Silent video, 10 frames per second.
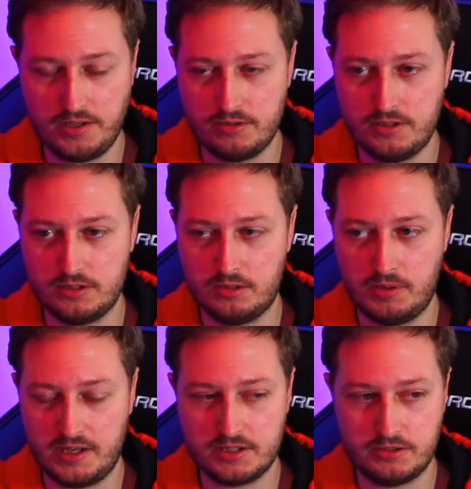So this is on a
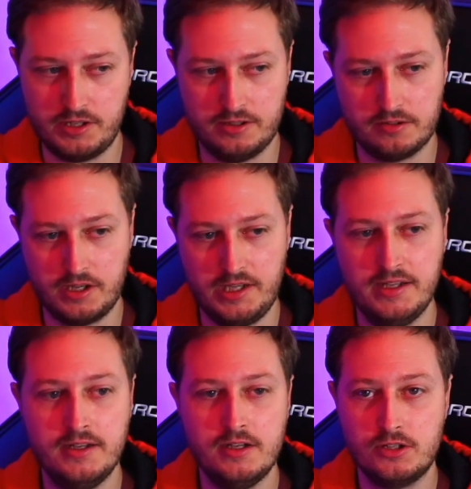black screen, okay?
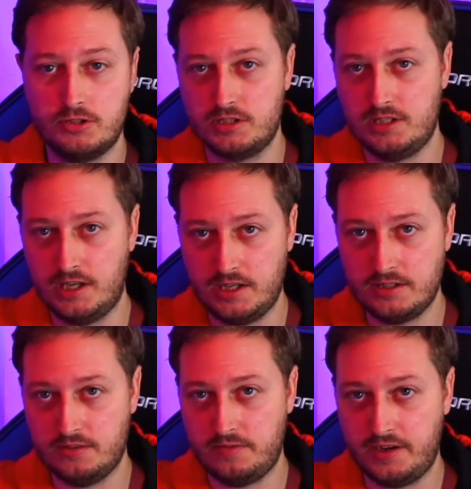So you can see the
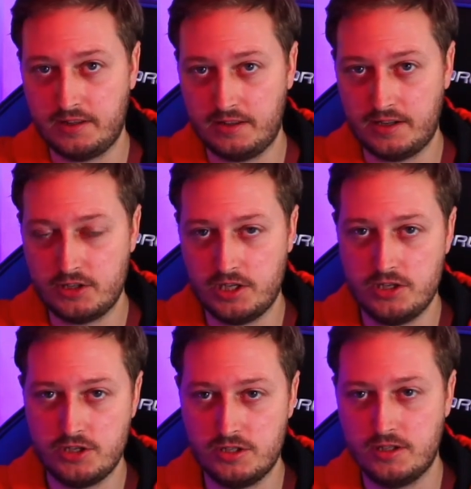lighting effect that
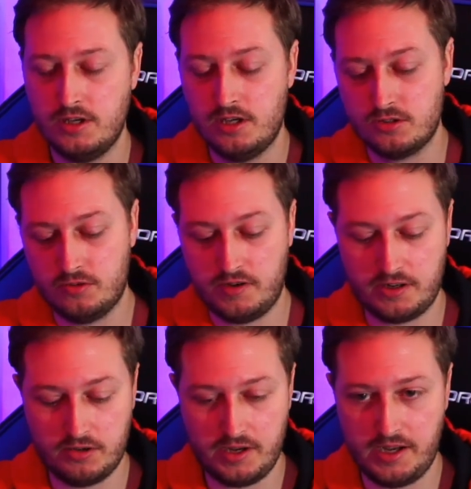changes. So if I
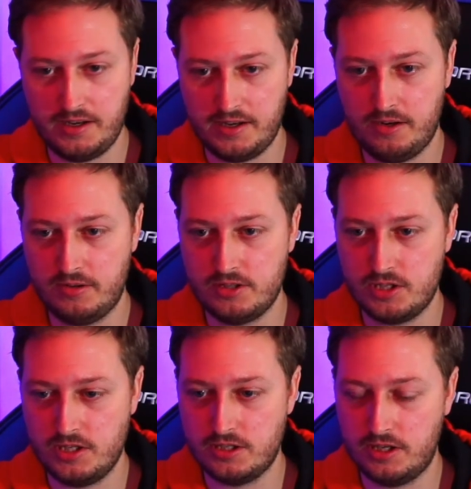go ahead now and
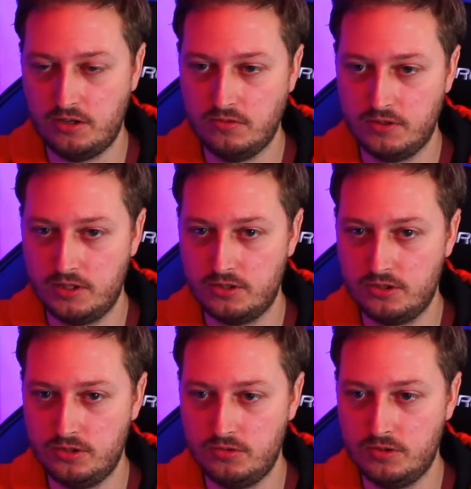change that over
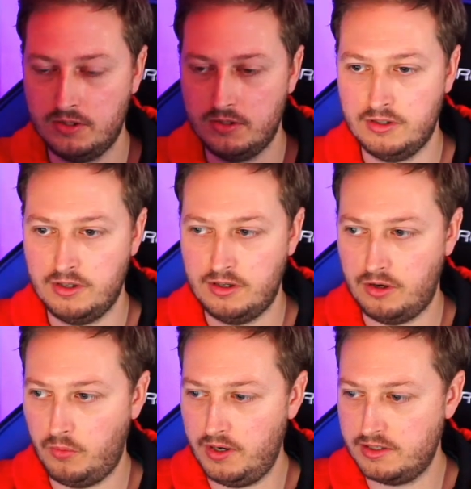to
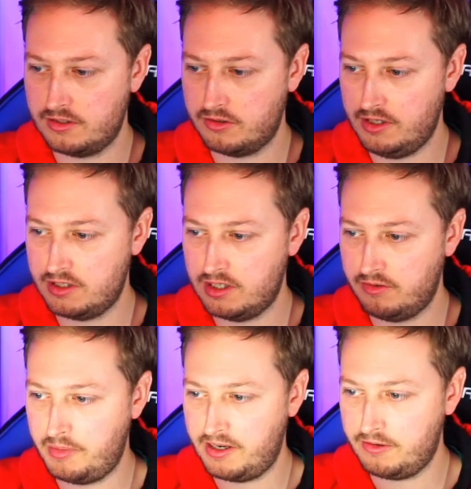a white screen instead of a
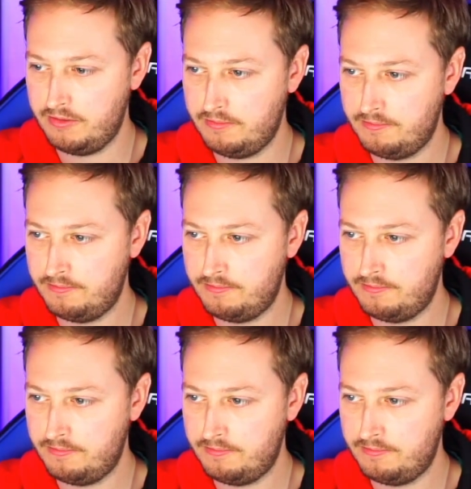black one.